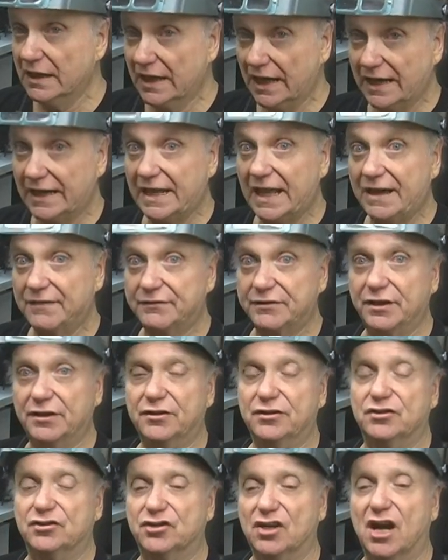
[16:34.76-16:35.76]
I'd have
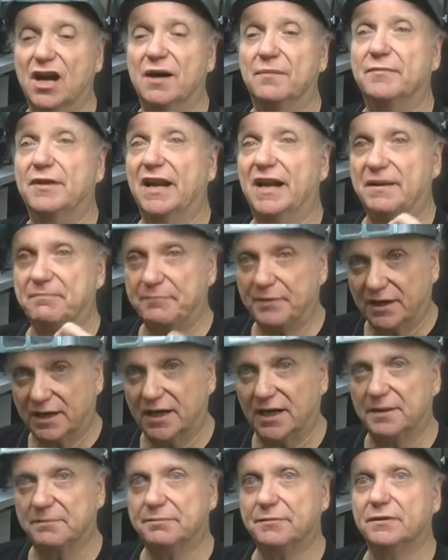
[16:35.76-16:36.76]
another job that I'd pick
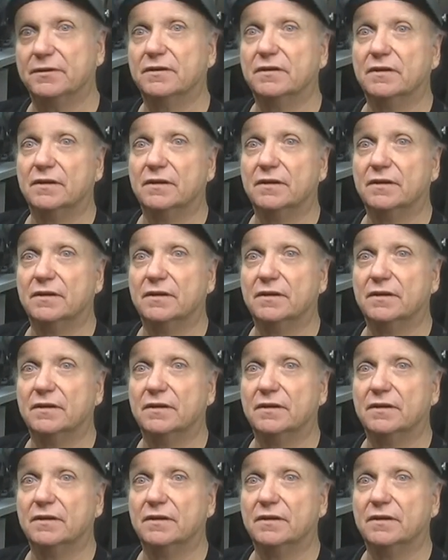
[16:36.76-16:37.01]
up